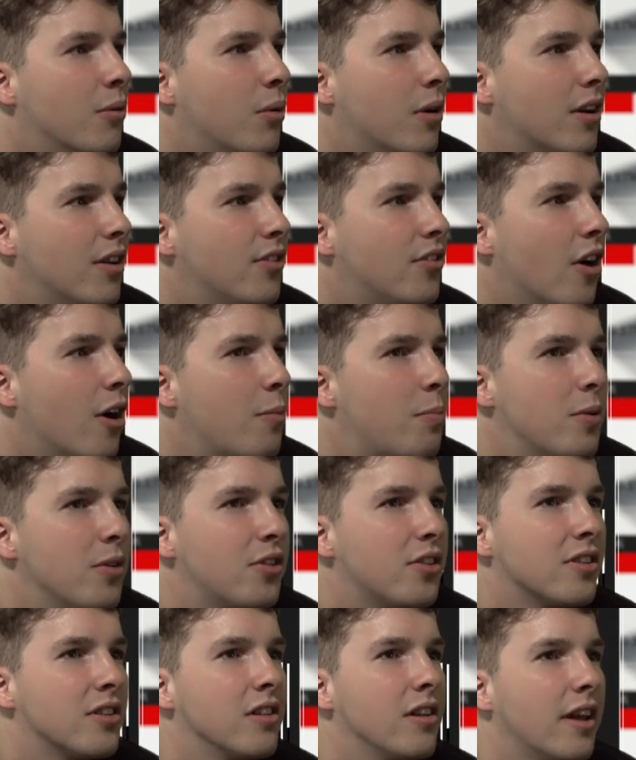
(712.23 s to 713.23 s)
What is up
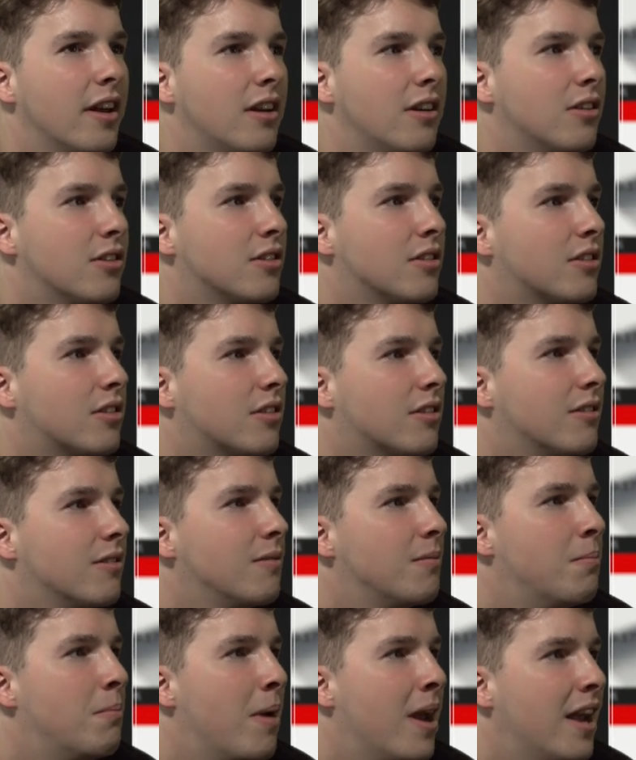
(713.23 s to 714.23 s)
with this
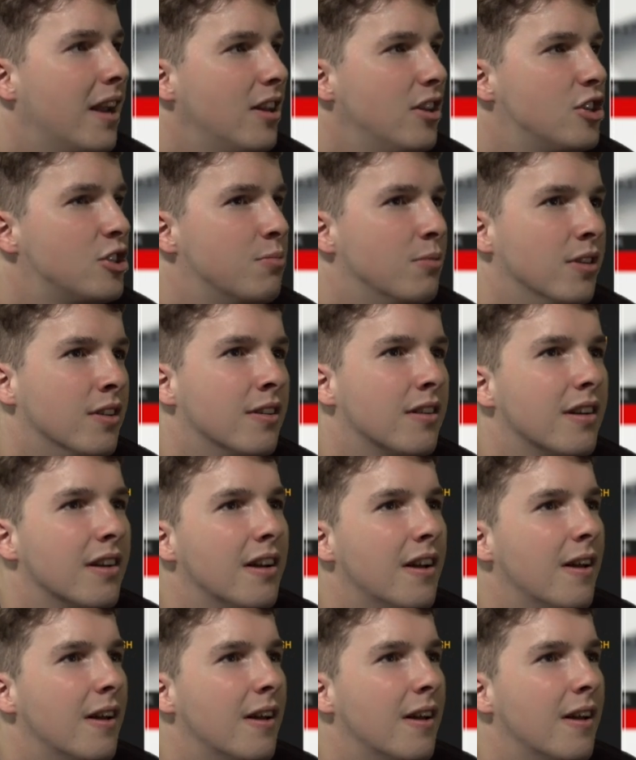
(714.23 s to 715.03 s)
Lakers management?